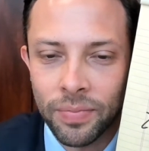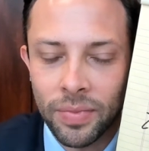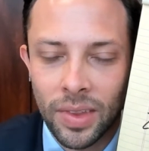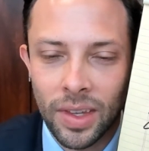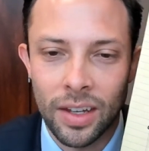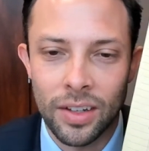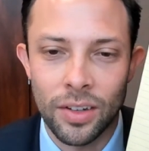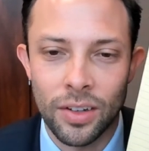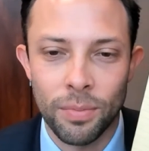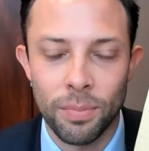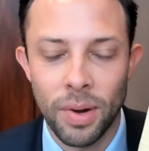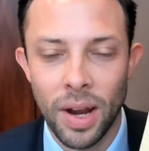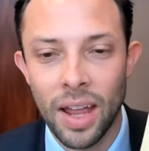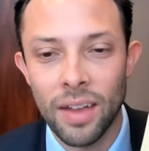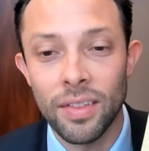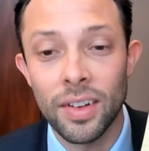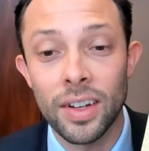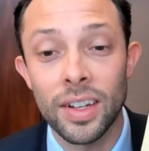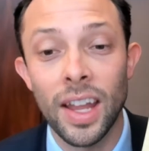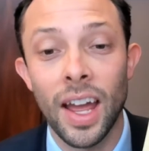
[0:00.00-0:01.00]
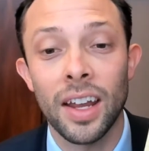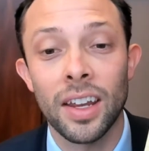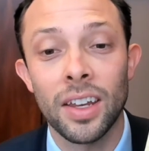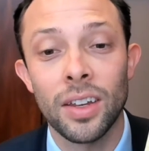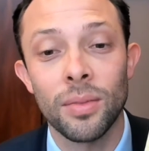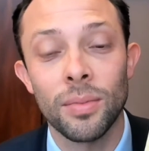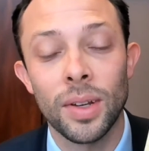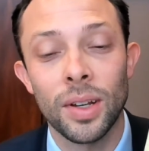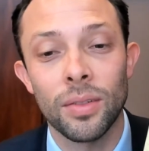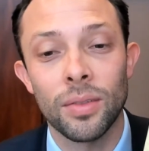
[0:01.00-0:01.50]
It's a private
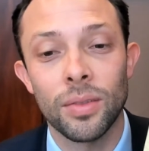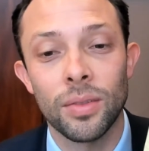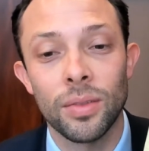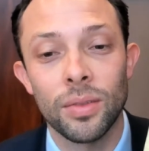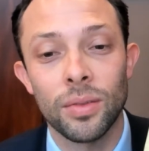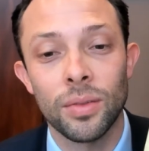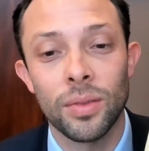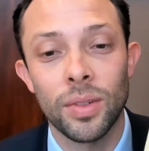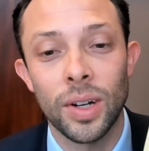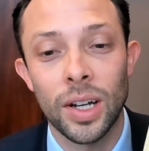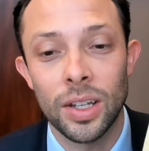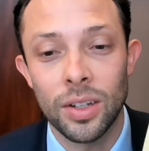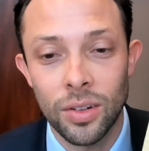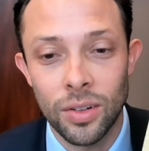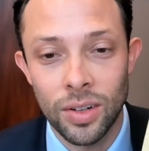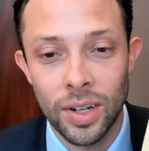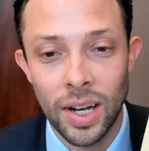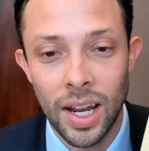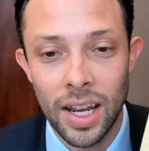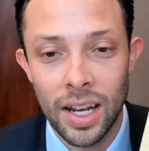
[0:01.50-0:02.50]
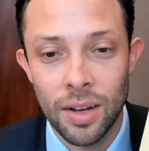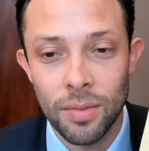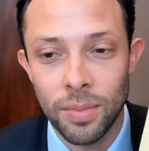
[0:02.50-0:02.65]
document when you create it,